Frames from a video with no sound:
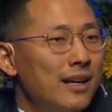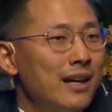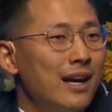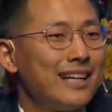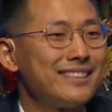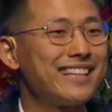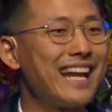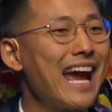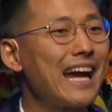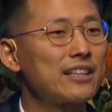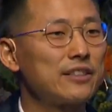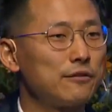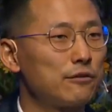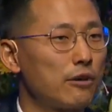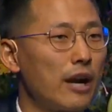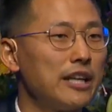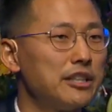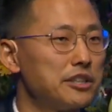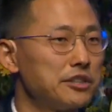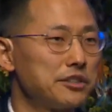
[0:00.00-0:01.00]
as an act of
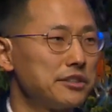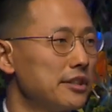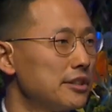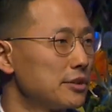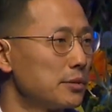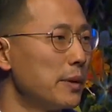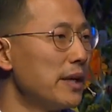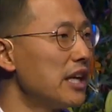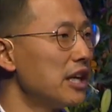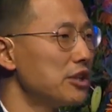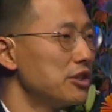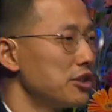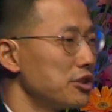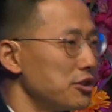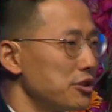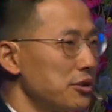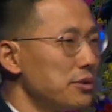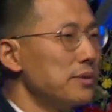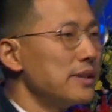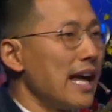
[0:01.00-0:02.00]
righteousness. We can just
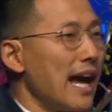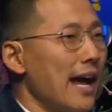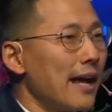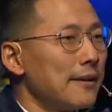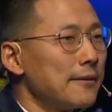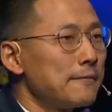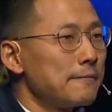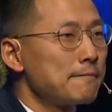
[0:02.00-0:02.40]
do that.